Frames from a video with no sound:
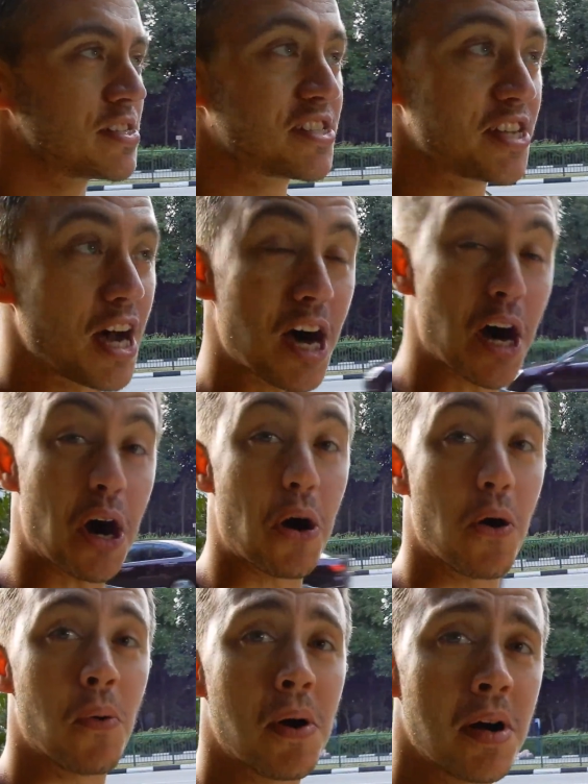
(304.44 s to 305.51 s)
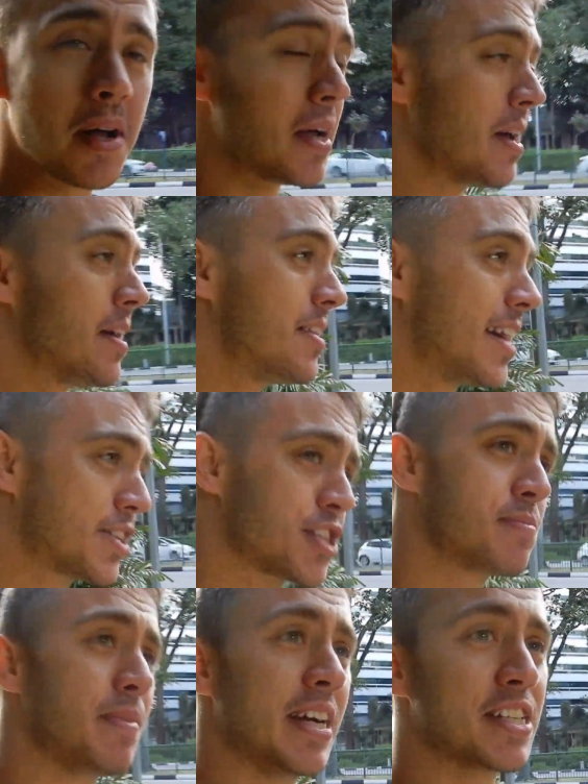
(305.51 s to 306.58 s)
So that
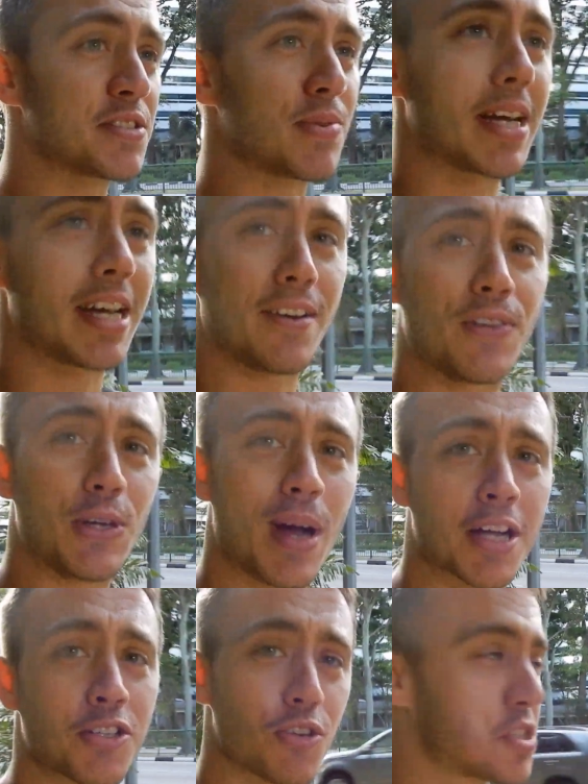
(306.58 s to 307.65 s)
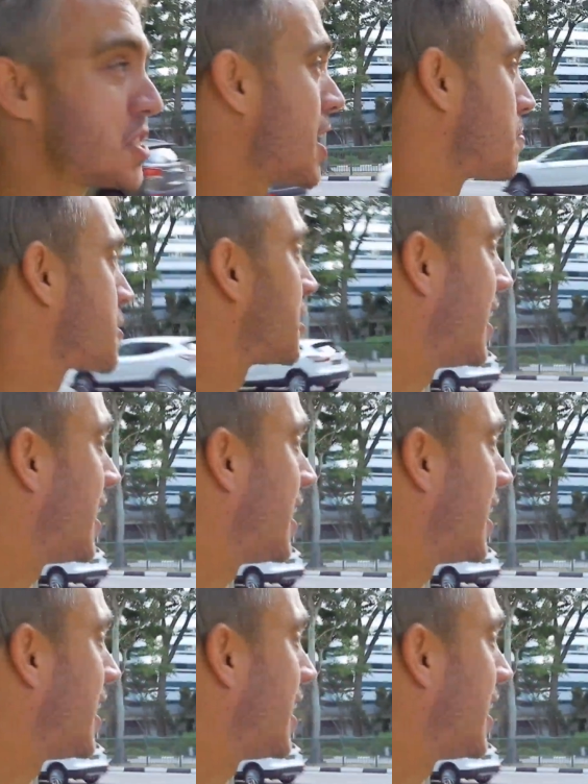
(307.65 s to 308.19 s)
just means we get a few extra steps